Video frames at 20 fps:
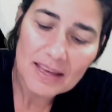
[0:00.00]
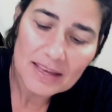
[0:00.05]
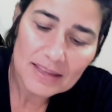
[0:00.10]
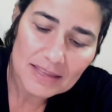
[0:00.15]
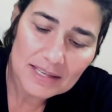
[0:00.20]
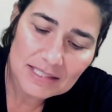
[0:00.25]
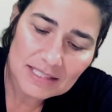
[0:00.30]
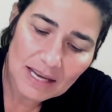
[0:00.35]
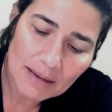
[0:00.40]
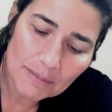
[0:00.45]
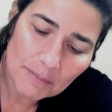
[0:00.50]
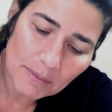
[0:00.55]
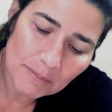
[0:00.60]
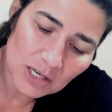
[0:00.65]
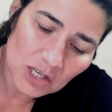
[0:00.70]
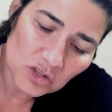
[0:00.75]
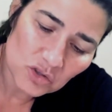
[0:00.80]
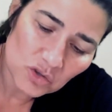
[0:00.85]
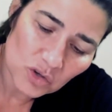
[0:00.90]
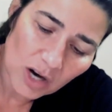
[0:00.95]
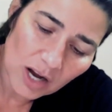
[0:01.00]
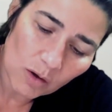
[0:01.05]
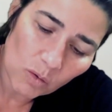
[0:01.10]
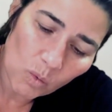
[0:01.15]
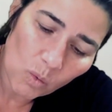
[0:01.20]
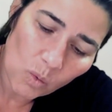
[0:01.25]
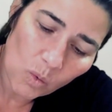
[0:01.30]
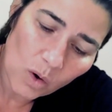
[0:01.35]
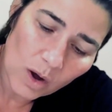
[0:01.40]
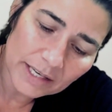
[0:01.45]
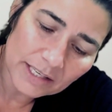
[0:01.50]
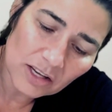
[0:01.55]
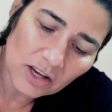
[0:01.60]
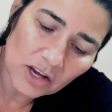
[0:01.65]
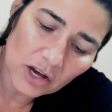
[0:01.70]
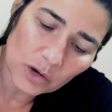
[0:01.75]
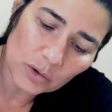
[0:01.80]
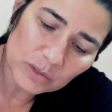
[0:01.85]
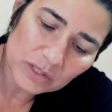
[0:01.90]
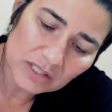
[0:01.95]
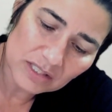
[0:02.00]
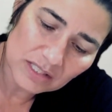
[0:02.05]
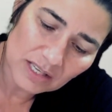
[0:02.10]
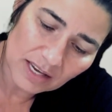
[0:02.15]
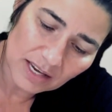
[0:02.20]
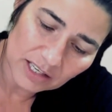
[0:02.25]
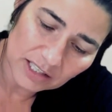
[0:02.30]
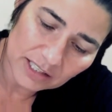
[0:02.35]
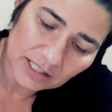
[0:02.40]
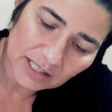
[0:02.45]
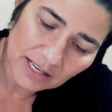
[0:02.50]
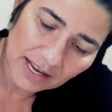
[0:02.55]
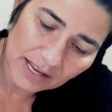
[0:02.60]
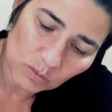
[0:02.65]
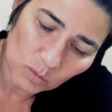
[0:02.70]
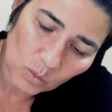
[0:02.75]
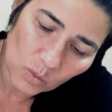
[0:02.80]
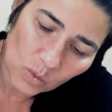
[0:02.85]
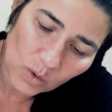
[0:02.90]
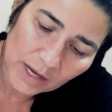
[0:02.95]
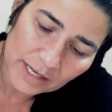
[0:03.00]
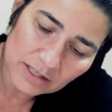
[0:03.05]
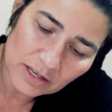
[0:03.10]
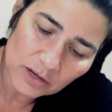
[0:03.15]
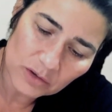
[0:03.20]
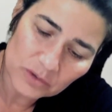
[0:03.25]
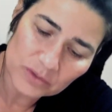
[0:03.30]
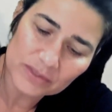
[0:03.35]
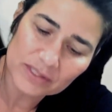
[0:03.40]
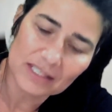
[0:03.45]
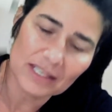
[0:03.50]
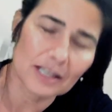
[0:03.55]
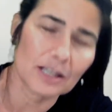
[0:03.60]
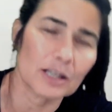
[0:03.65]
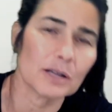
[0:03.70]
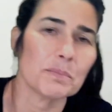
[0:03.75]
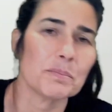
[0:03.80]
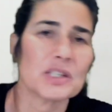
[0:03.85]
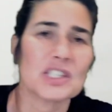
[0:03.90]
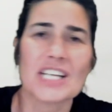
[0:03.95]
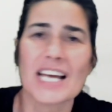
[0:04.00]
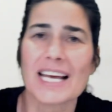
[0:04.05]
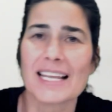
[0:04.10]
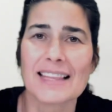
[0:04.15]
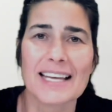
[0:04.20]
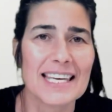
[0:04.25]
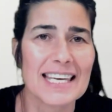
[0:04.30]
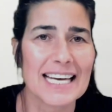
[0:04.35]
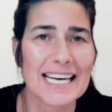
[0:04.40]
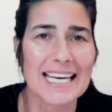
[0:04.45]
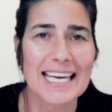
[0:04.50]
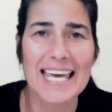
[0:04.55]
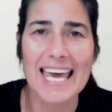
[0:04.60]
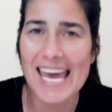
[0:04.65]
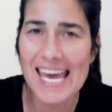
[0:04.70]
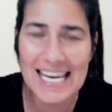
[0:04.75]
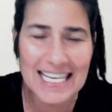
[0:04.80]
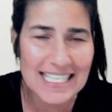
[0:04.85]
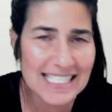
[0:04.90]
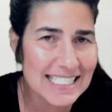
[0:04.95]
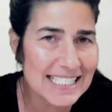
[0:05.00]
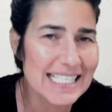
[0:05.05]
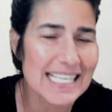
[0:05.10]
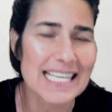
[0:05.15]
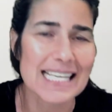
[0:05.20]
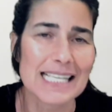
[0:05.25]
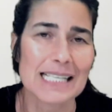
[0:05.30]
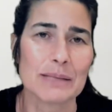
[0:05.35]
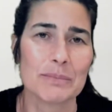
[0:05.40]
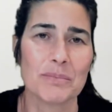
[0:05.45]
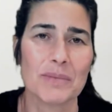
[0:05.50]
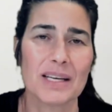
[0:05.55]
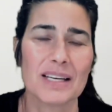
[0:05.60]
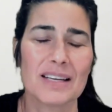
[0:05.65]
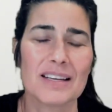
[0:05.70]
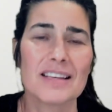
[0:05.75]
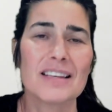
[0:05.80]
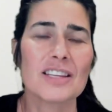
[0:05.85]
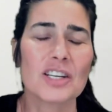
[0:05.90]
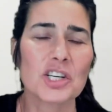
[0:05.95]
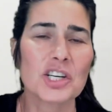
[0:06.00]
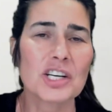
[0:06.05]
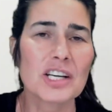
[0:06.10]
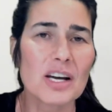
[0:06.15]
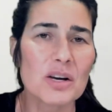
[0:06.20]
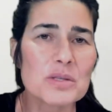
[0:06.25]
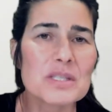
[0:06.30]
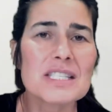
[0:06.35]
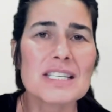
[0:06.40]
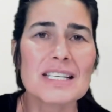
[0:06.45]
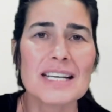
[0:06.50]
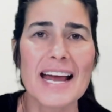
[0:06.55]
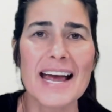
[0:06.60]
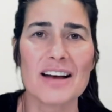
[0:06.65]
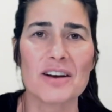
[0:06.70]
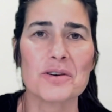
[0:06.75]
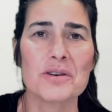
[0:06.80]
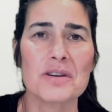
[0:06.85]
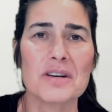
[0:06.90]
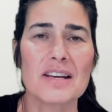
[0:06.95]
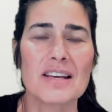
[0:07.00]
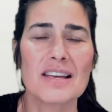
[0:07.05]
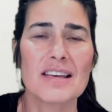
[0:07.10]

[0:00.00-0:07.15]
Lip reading: This time I'm going to draw 1 ghost here and 1 ghost here. Pretend like you can't see them. They're ghosted out.